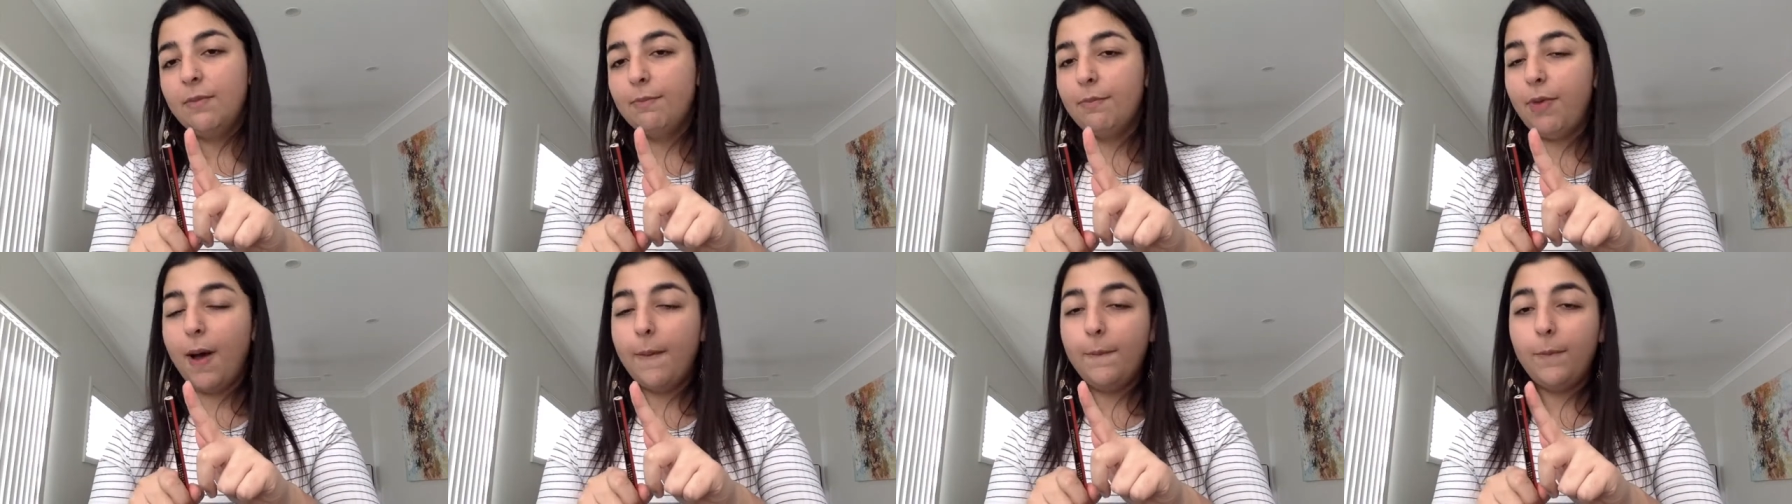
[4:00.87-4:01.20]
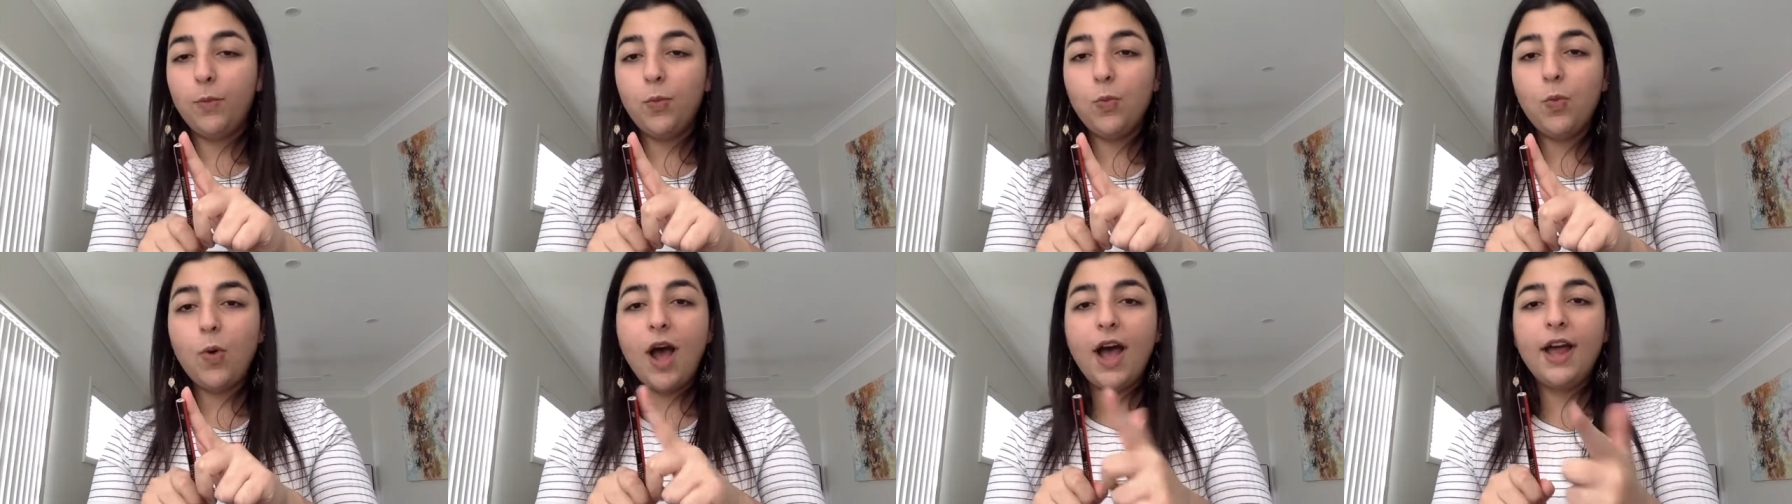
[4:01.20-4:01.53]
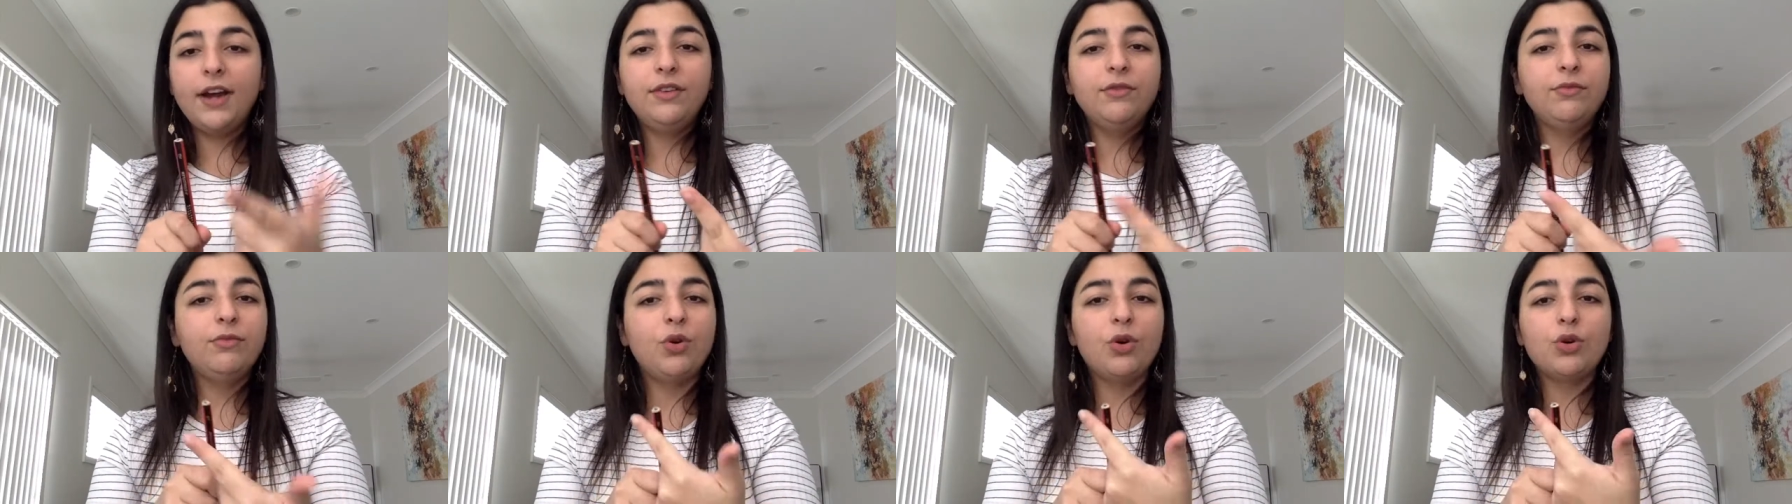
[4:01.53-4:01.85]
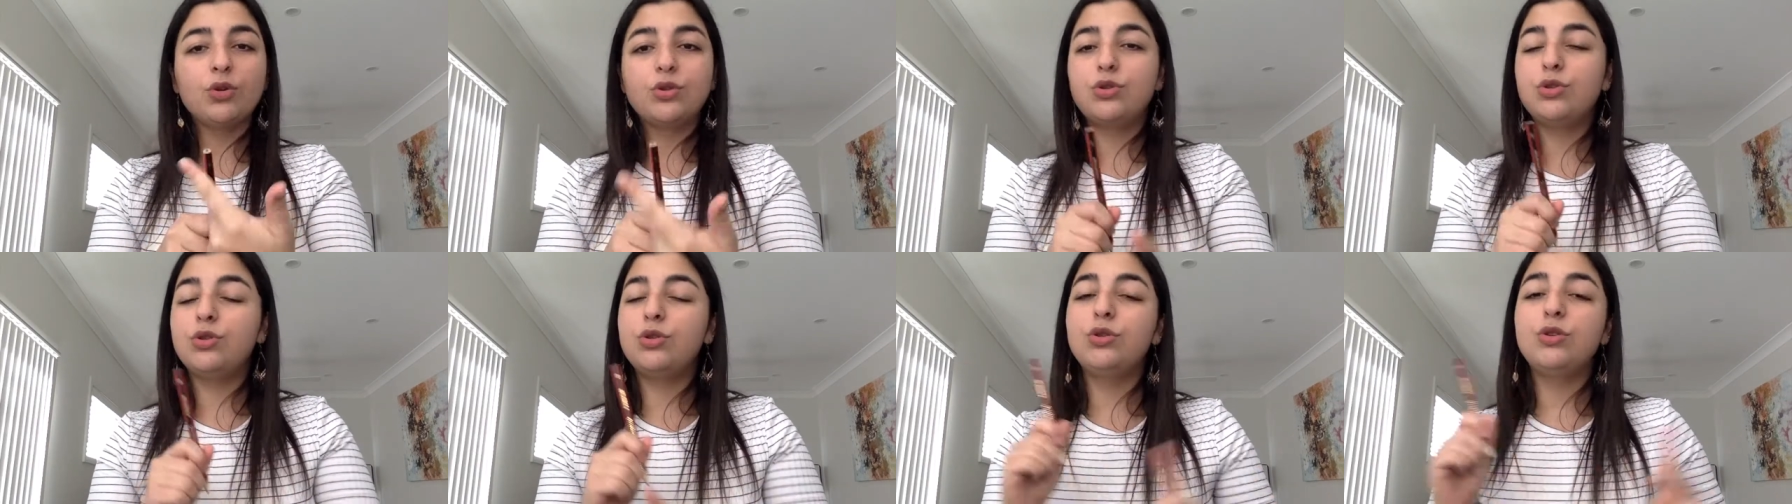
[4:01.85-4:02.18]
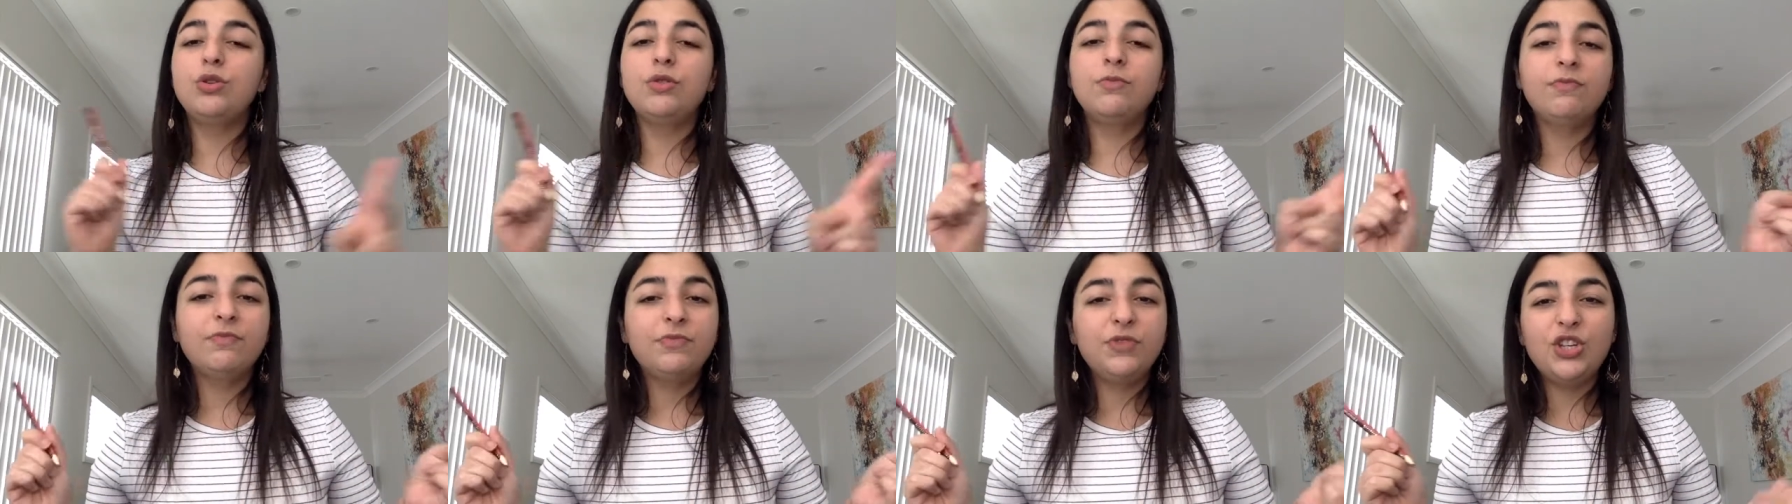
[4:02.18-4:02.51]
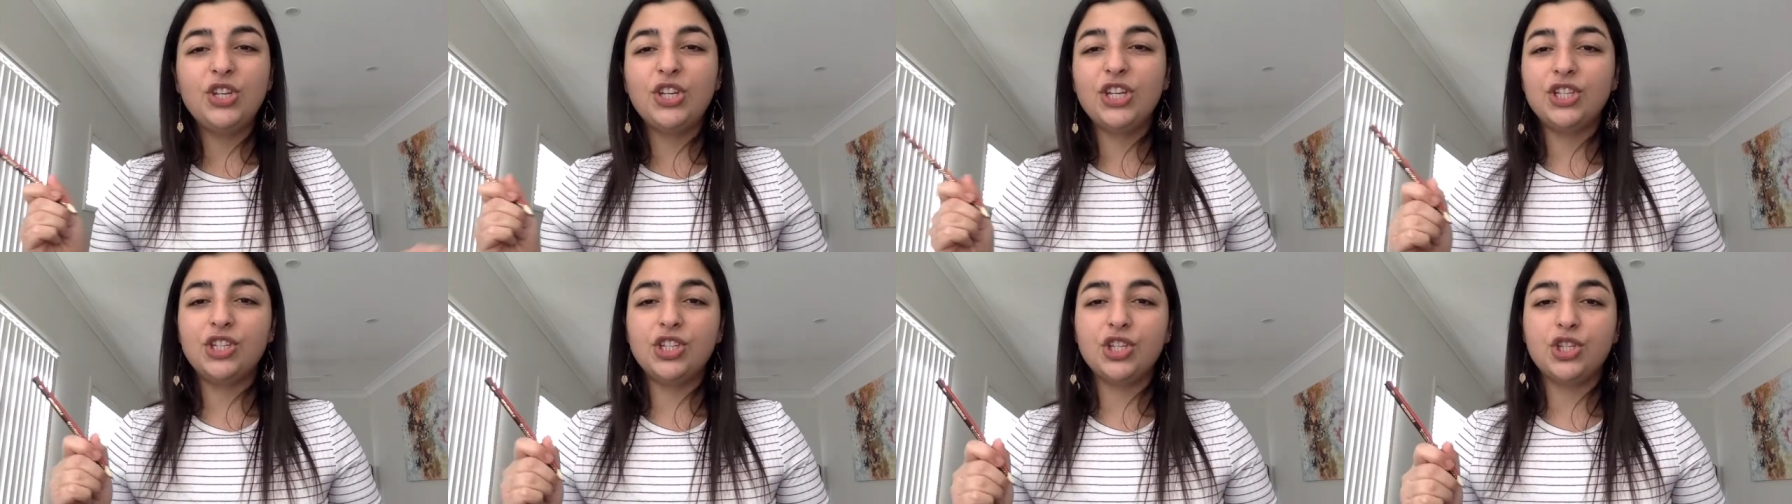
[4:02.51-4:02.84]
Pop one or two,
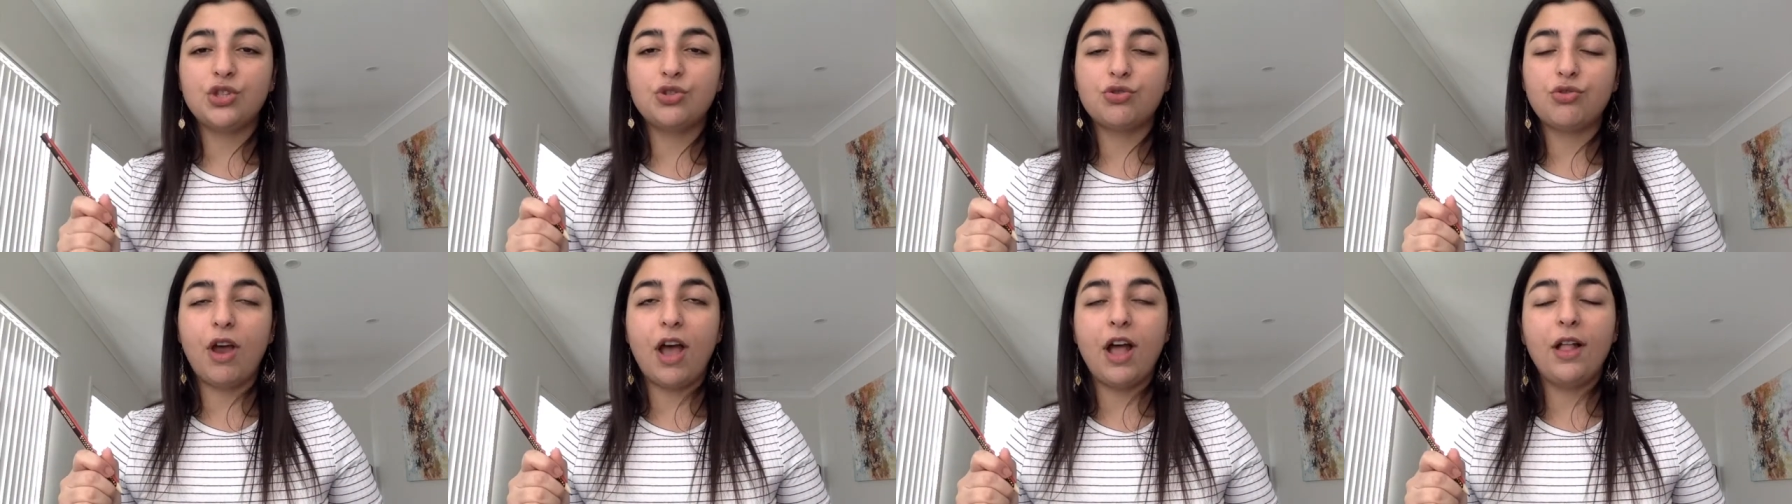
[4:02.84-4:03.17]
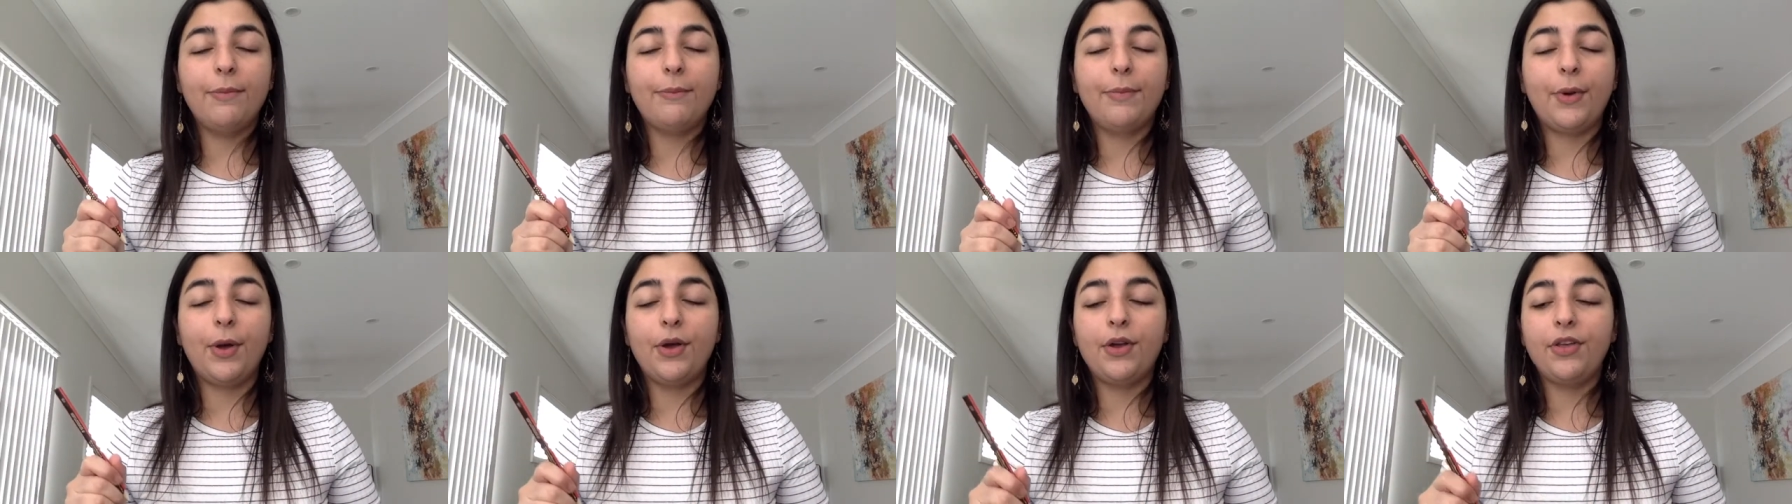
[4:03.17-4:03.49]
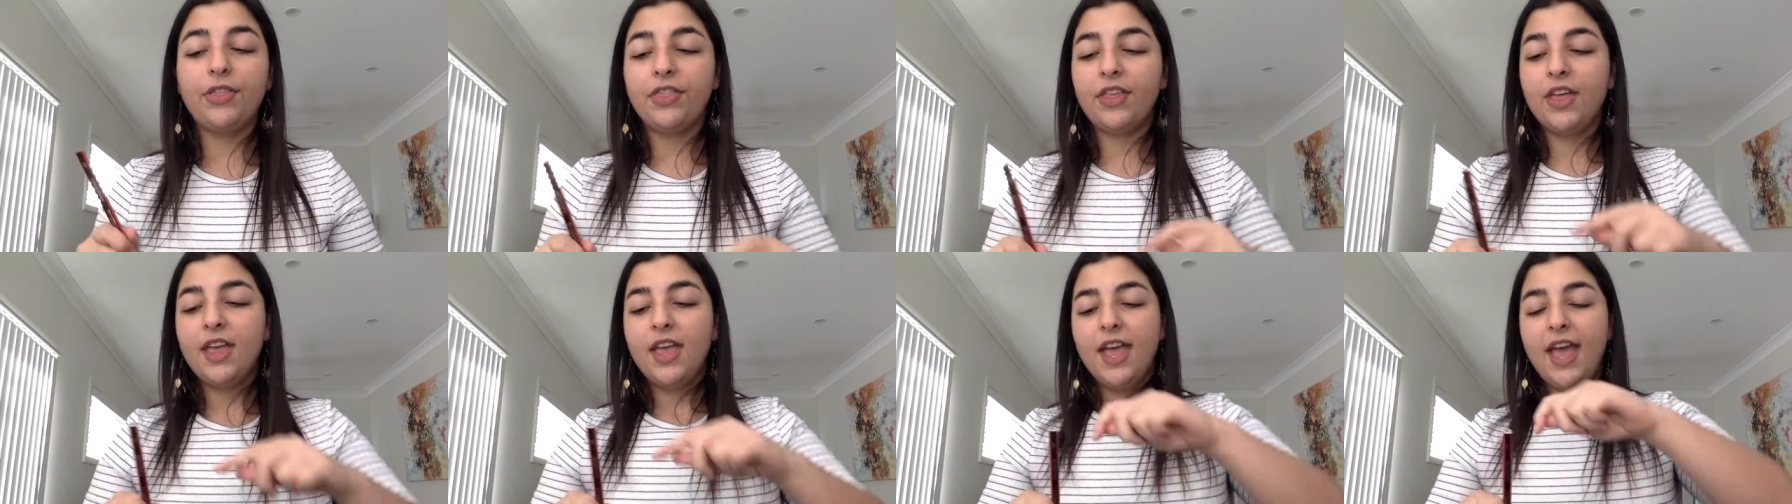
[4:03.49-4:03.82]
you can just trial both